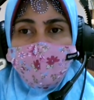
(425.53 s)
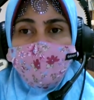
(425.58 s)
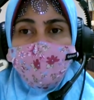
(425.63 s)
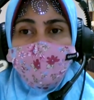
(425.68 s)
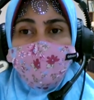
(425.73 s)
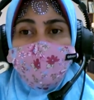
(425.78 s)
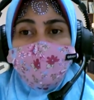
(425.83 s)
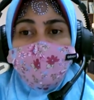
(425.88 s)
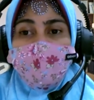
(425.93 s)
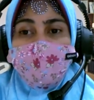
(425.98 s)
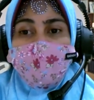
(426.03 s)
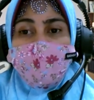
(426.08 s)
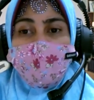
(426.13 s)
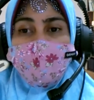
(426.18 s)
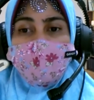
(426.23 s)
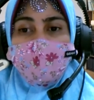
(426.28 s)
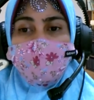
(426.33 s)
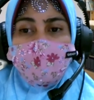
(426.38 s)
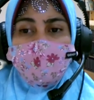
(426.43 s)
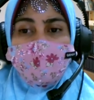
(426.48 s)
For
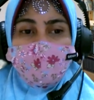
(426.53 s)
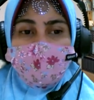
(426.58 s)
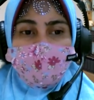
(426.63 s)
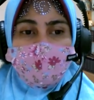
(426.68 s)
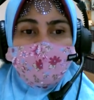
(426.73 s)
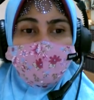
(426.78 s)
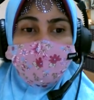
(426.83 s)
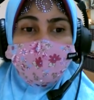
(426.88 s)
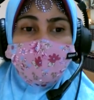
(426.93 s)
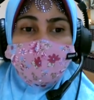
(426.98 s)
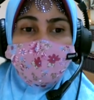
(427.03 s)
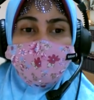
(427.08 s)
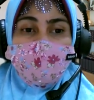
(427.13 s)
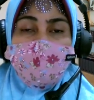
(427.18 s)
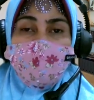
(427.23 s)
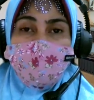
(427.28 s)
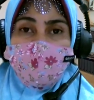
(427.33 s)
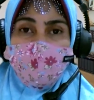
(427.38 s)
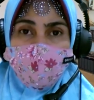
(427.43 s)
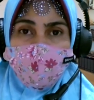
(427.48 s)
that reason,
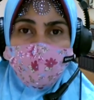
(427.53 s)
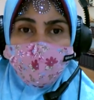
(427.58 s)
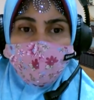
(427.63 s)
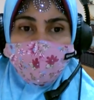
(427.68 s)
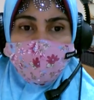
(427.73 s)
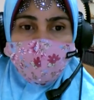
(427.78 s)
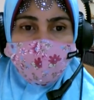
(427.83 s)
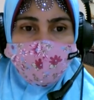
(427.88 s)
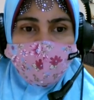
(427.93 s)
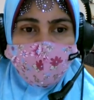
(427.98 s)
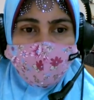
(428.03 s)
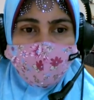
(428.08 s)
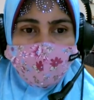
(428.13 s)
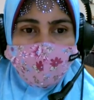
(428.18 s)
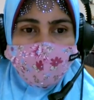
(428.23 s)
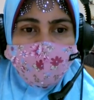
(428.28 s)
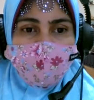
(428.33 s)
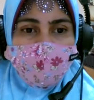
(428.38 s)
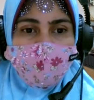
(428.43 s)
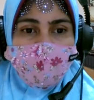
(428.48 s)
these short
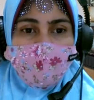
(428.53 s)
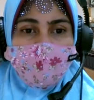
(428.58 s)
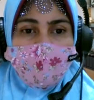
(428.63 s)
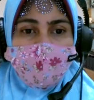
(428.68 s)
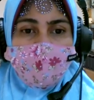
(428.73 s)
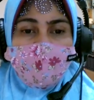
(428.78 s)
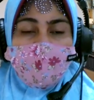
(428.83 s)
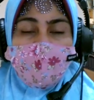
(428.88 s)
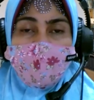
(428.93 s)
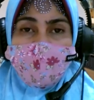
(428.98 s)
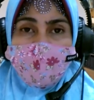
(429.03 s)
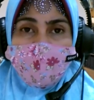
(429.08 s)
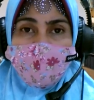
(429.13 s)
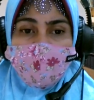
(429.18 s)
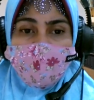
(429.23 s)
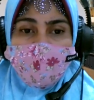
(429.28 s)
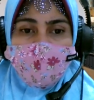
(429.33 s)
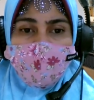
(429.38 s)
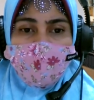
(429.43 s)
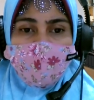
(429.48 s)
stories are
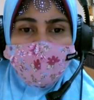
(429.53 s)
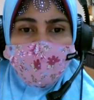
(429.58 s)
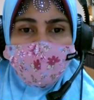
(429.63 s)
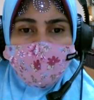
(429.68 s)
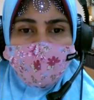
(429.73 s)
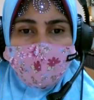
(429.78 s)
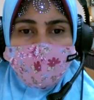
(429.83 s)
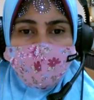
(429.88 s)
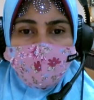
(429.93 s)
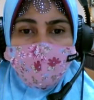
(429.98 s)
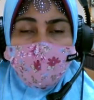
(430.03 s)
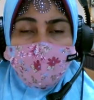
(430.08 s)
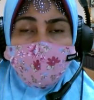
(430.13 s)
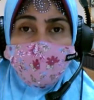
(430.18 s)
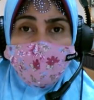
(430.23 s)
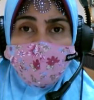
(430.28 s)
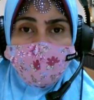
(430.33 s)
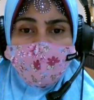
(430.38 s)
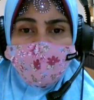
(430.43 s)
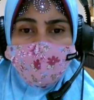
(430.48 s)
not appropriate for
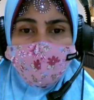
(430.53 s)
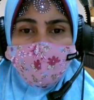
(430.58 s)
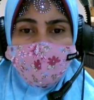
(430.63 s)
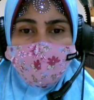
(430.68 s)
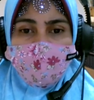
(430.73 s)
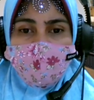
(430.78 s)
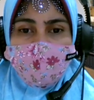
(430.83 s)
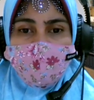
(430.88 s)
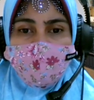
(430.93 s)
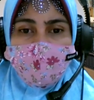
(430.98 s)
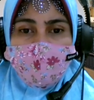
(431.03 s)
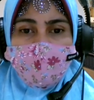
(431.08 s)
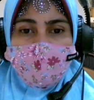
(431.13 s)
students